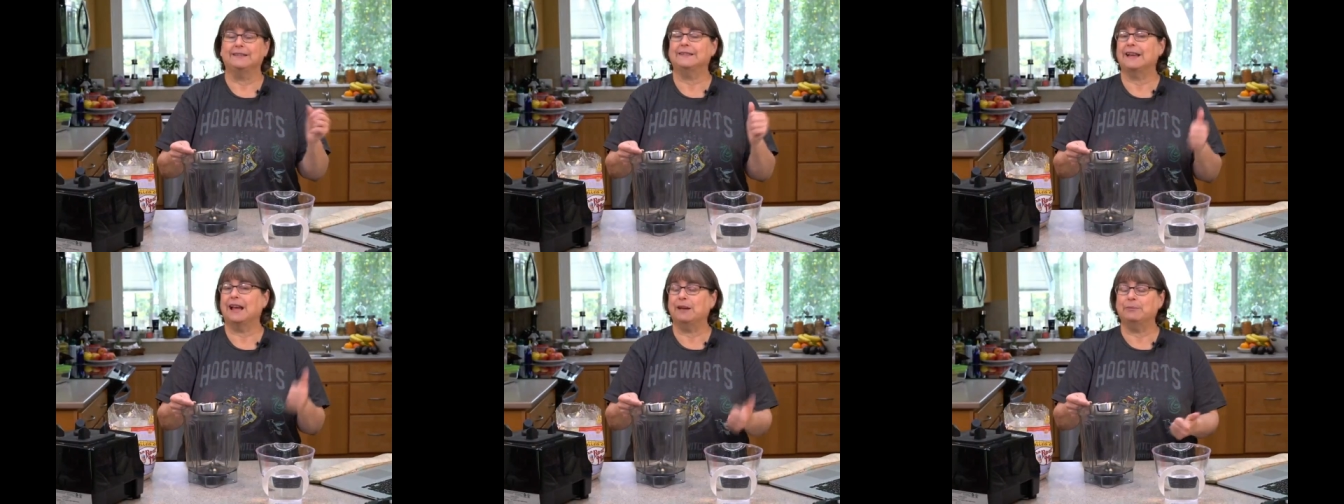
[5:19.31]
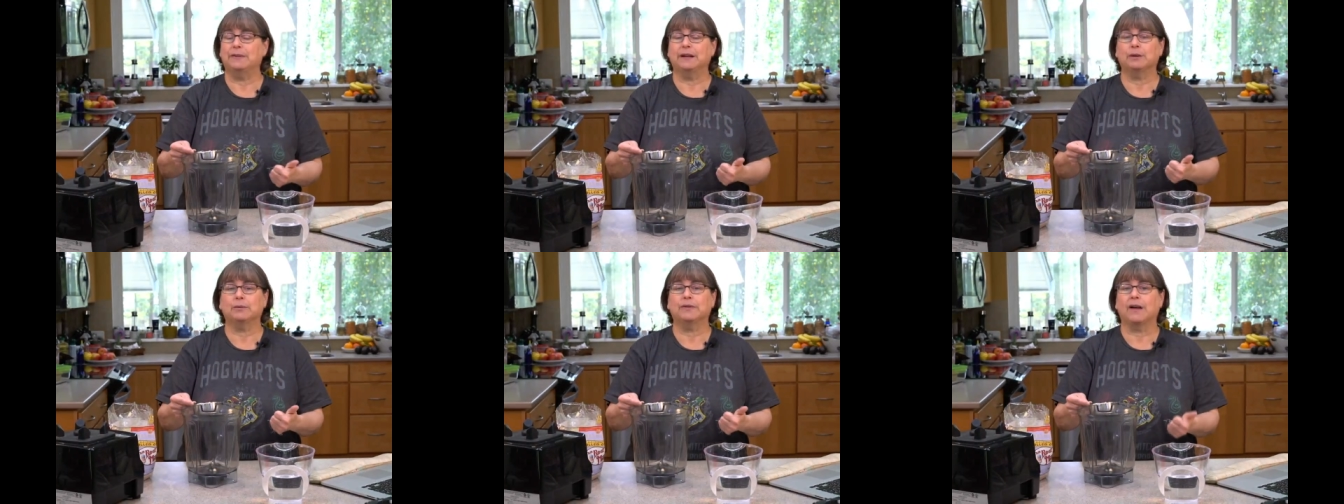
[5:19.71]
Same
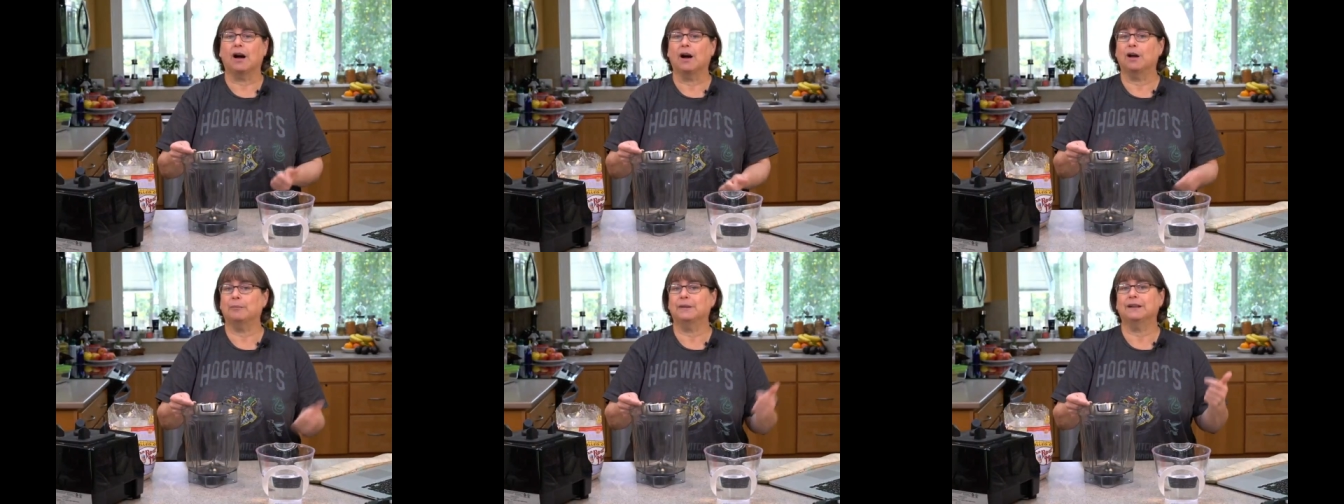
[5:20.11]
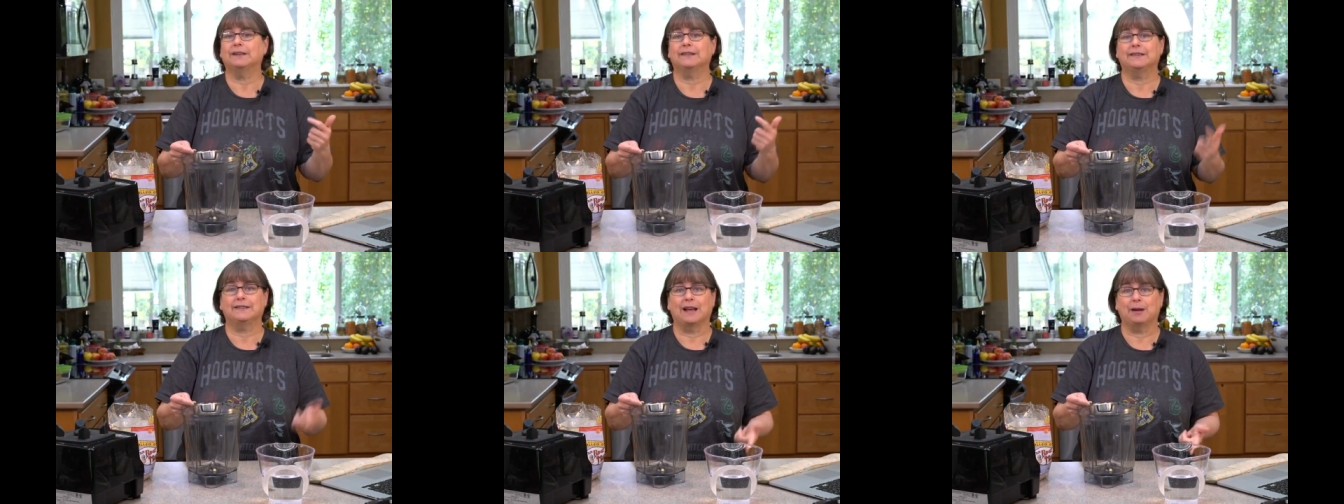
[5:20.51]
thing with
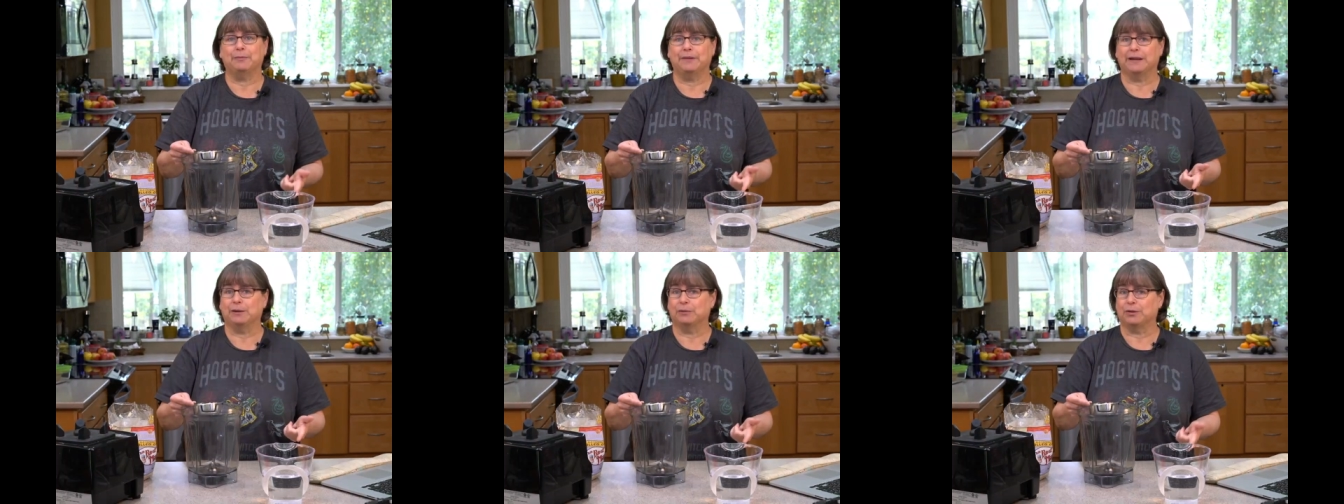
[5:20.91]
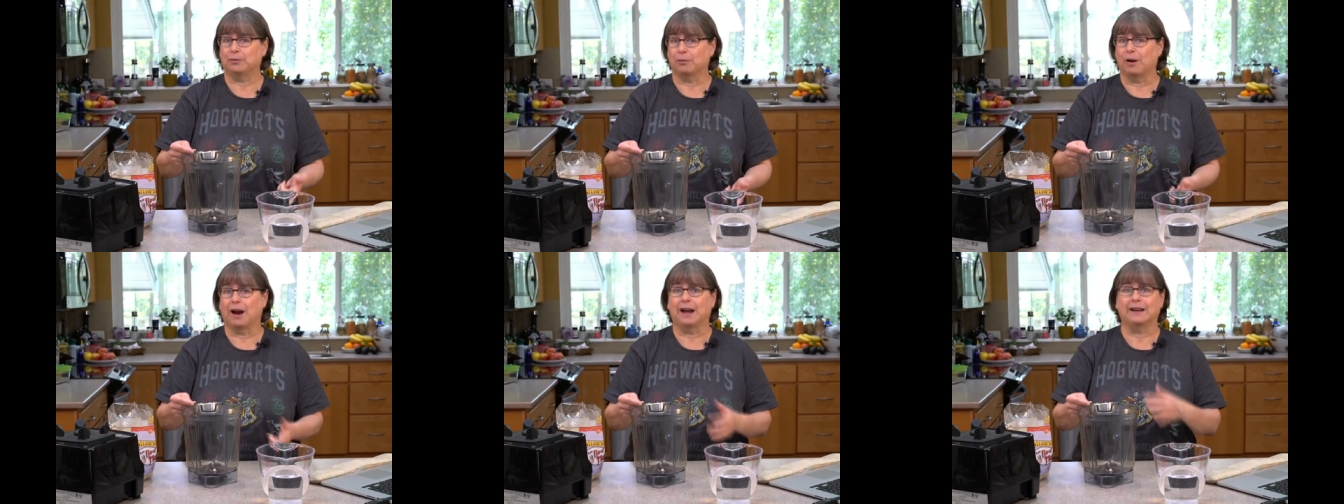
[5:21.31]
almonds, same thing with
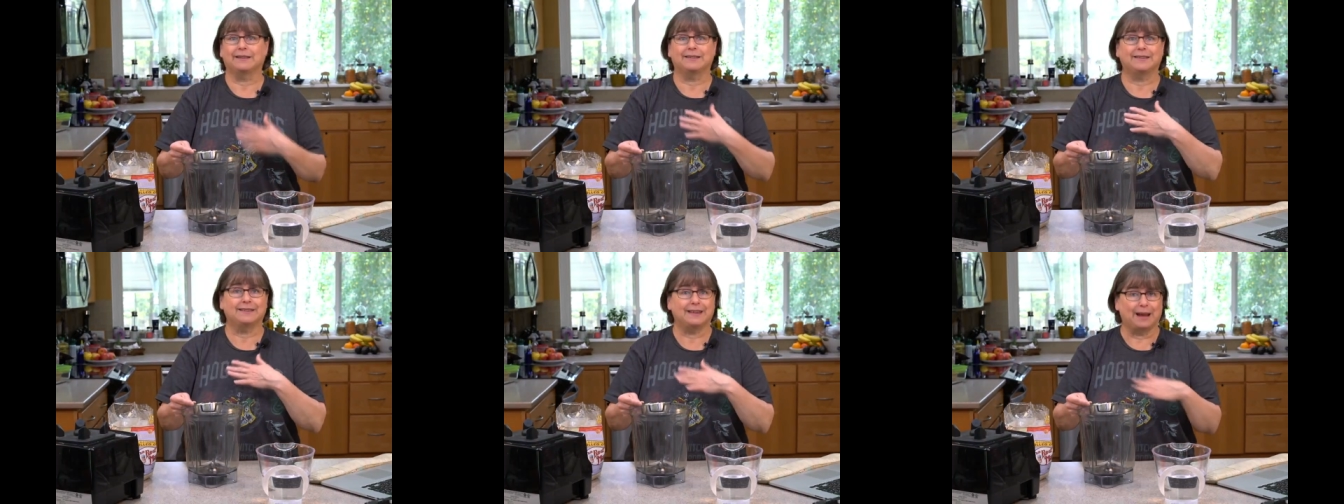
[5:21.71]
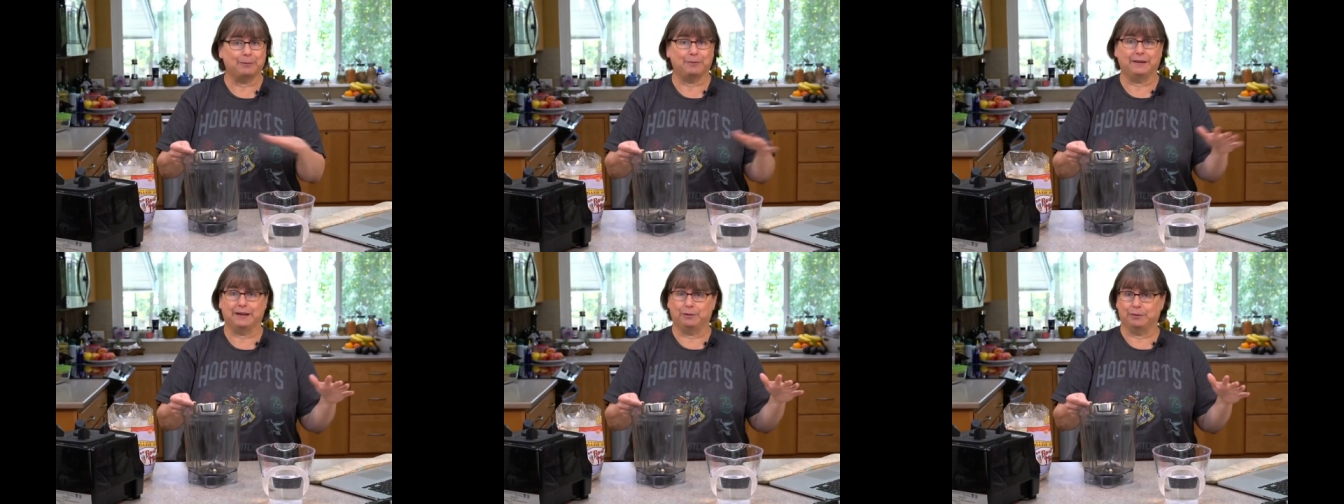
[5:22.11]
rice,
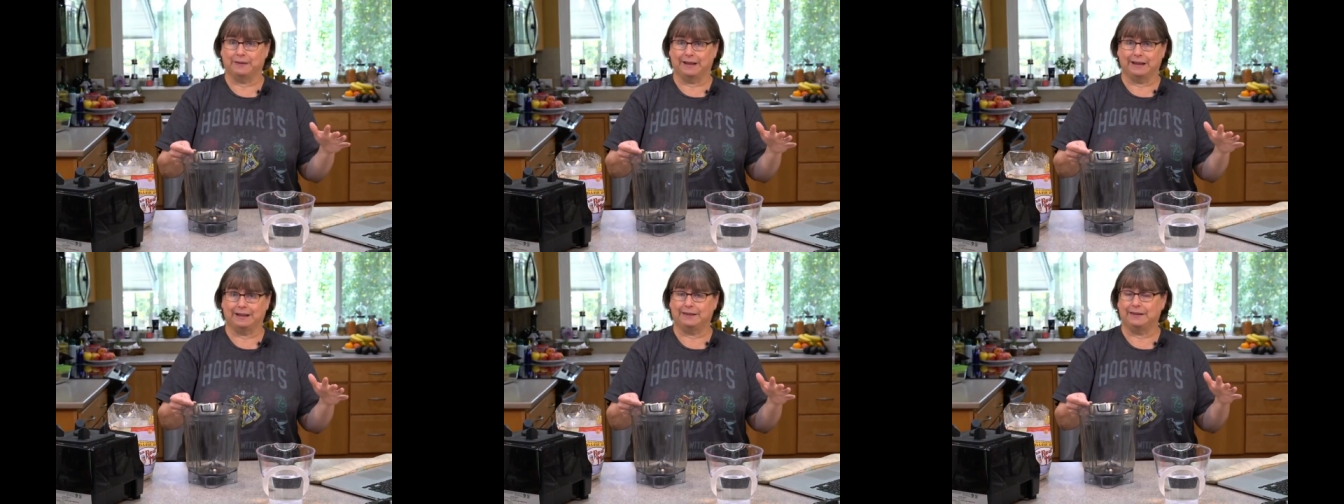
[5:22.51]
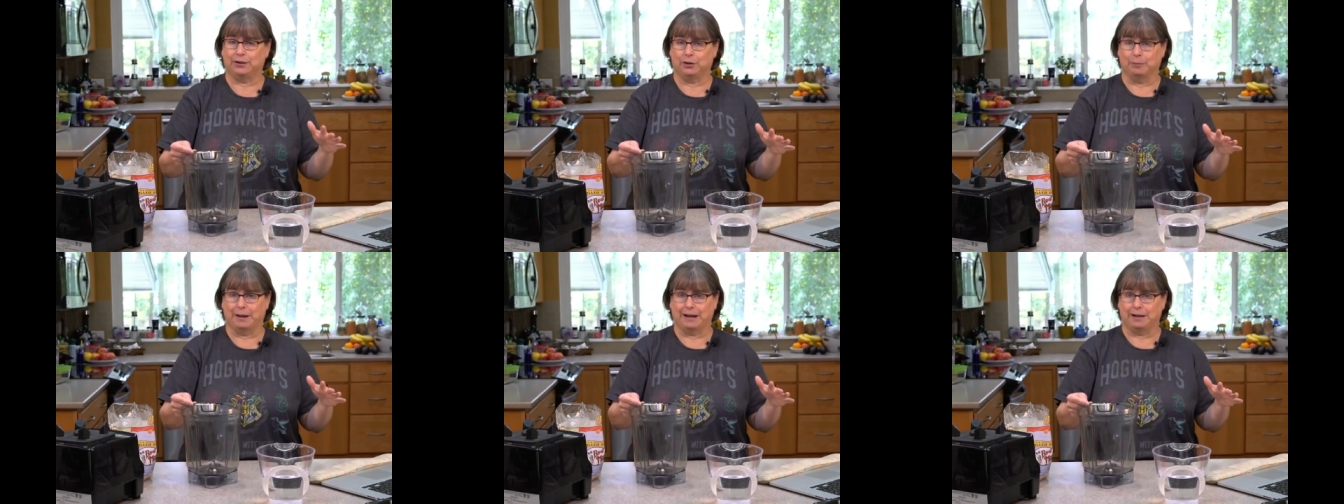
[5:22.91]
same thing with anything
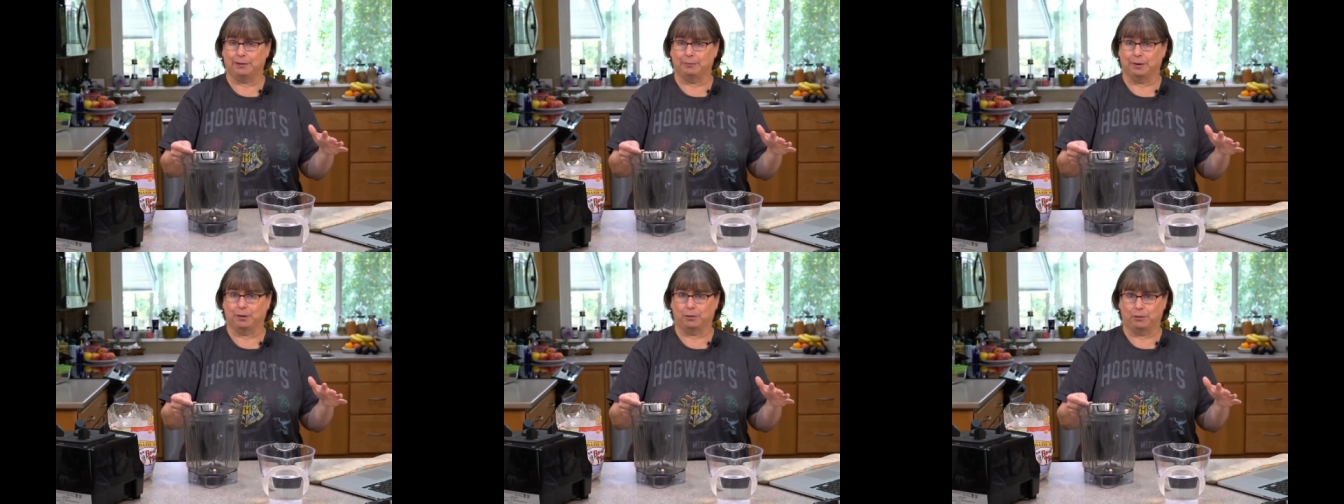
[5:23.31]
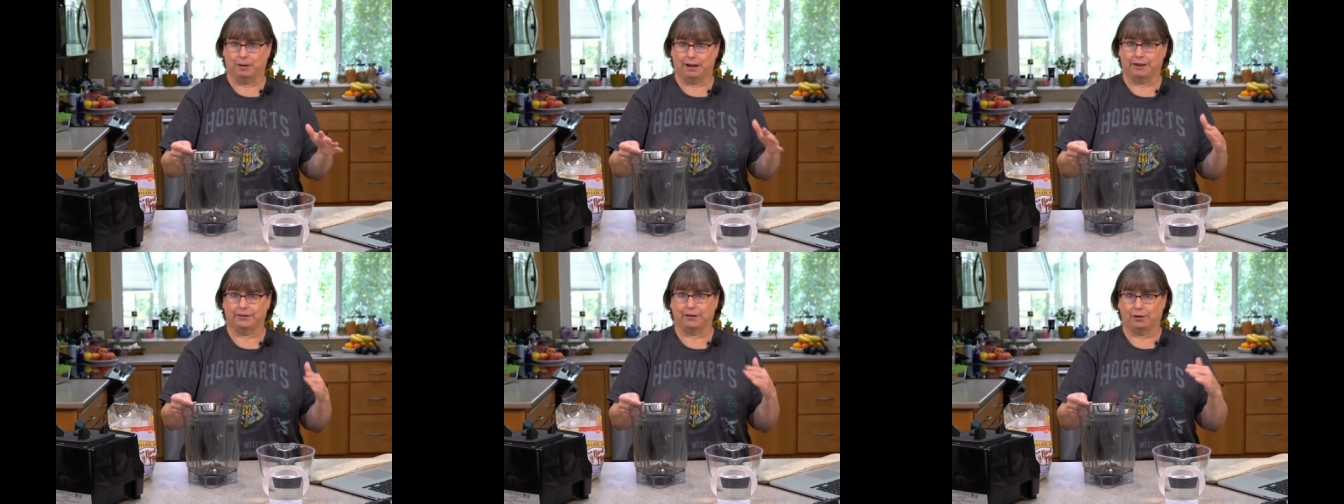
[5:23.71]
you're making milk
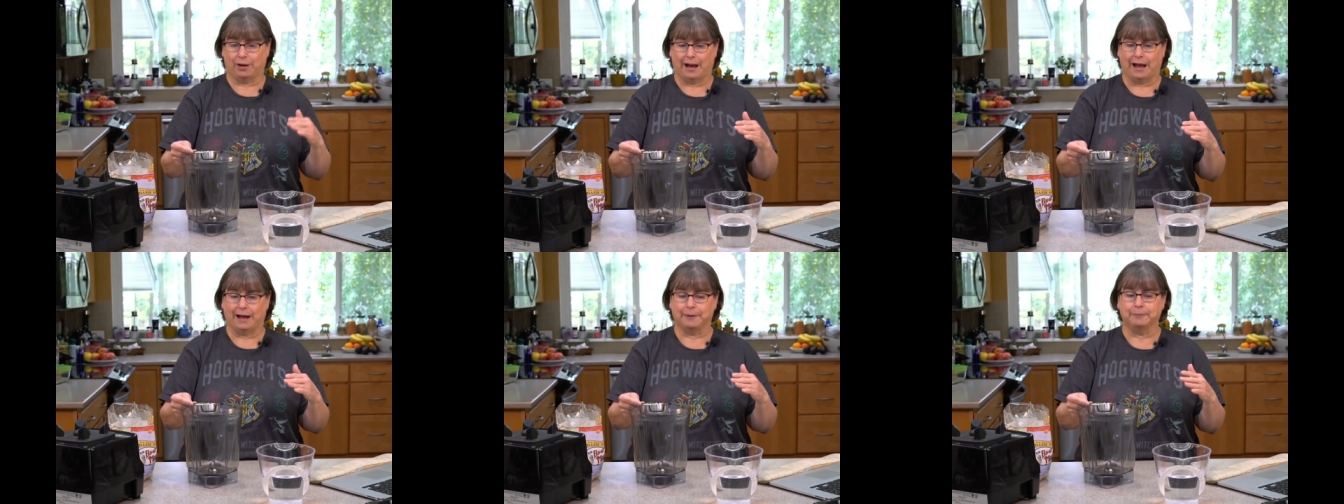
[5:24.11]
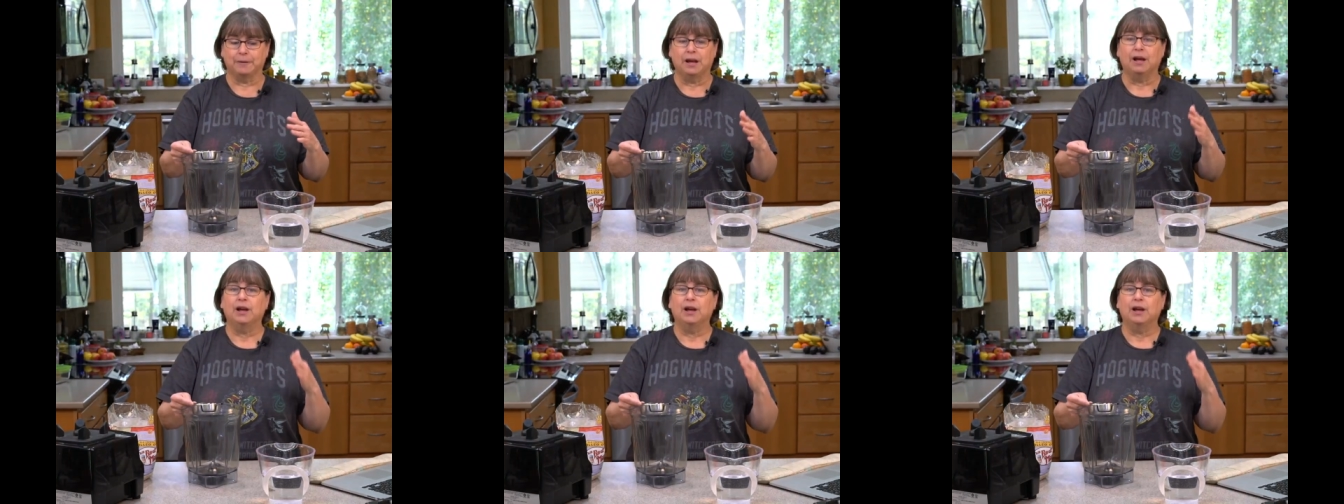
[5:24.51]
with, okay?